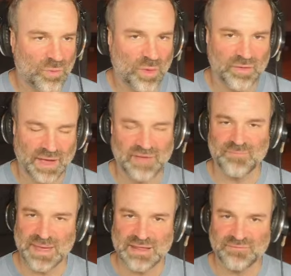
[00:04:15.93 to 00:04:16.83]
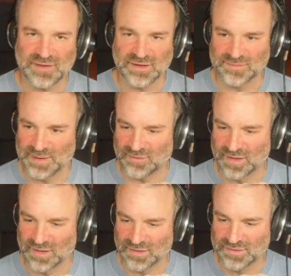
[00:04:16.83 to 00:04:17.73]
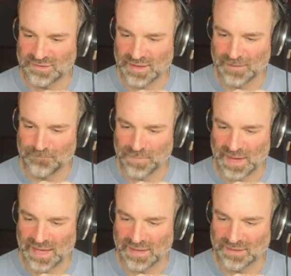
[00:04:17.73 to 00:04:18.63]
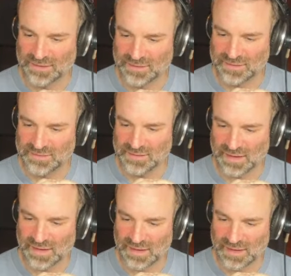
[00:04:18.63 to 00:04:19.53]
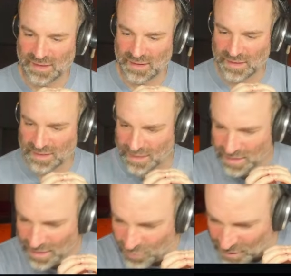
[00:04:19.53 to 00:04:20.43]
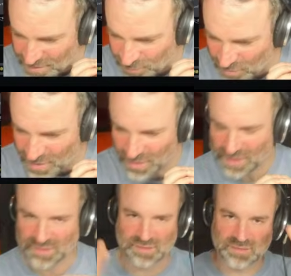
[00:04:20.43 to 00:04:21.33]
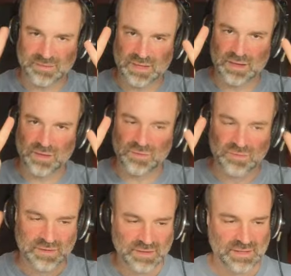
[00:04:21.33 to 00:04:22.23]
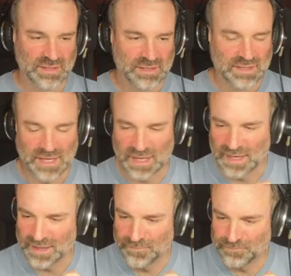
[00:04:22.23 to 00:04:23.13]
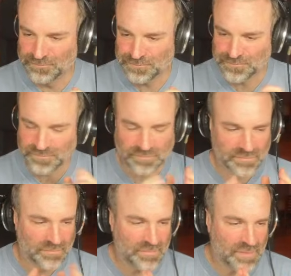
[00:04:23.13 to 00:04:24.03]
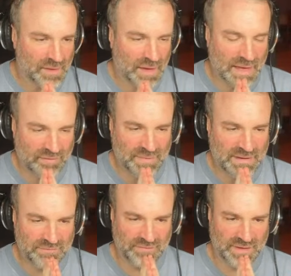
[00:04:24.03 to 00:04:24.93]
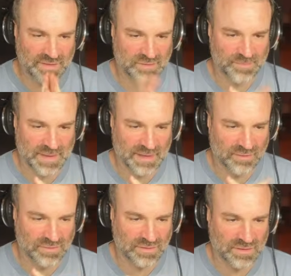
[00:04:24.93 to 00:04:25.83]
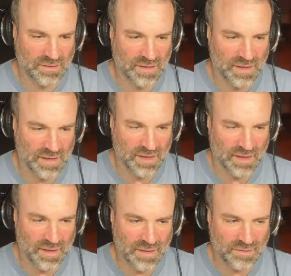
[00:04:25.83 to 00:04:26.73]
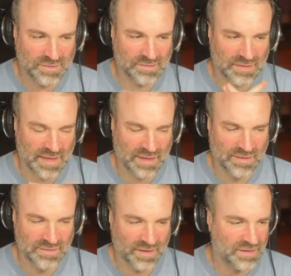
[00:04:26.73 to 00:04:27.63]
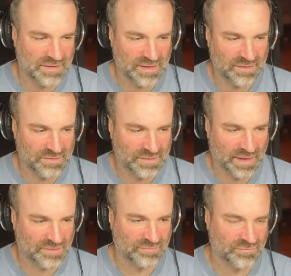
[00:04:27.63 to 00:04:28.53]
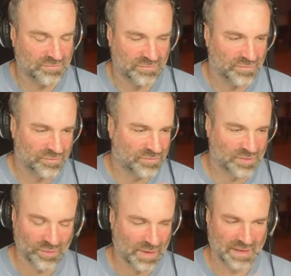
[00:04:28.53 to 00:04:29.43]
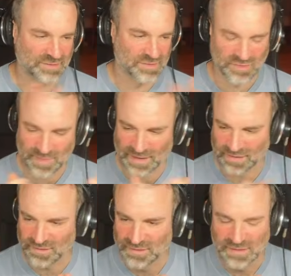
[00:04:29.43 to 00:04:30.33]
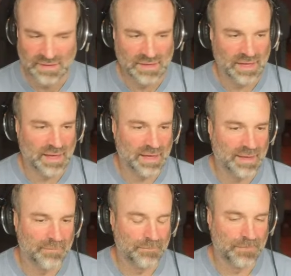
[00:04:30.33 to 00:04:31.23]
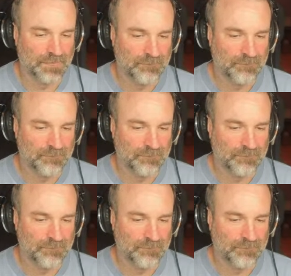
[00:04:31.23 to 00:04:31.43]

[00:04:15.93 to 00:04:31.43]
have many feelings about Karst, and Aquatic Borealis, hello. I have many feelings about Karst and ideas, as you'd imagine. But